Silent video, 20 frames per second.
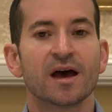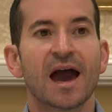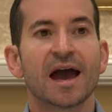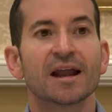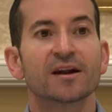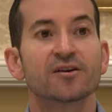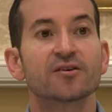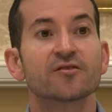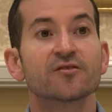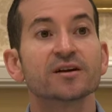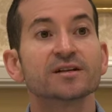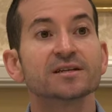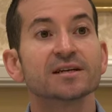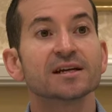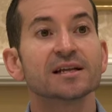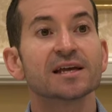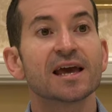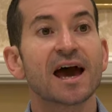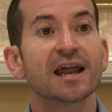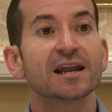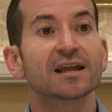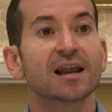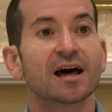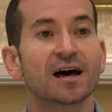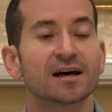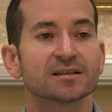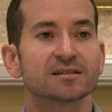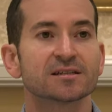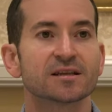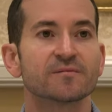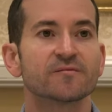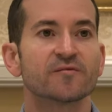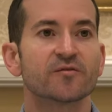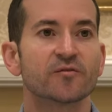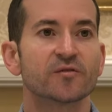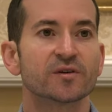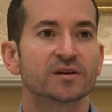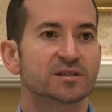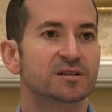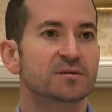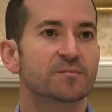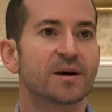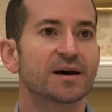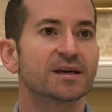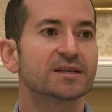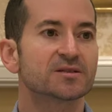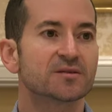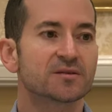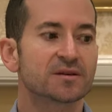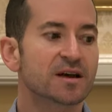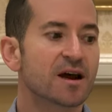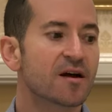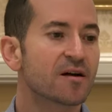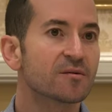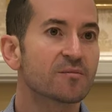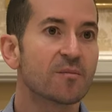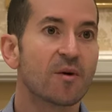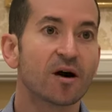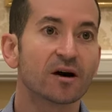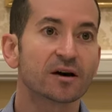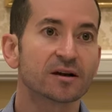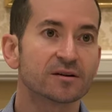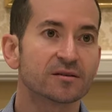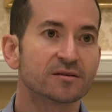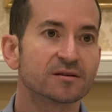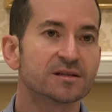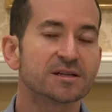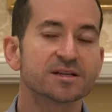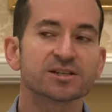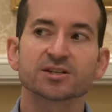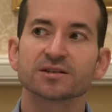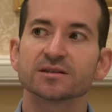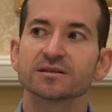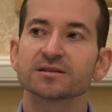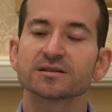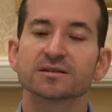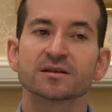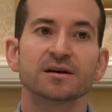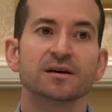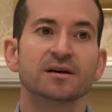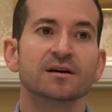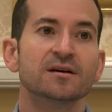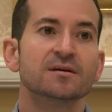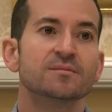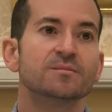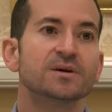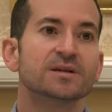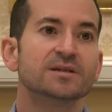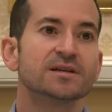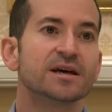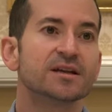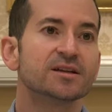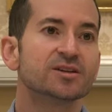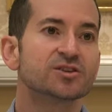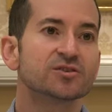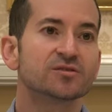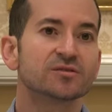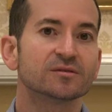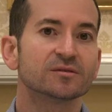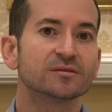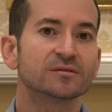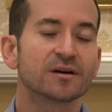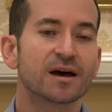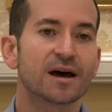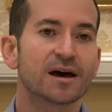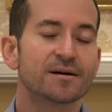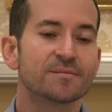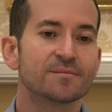and critically analyze them for risk based on current market conditions, potential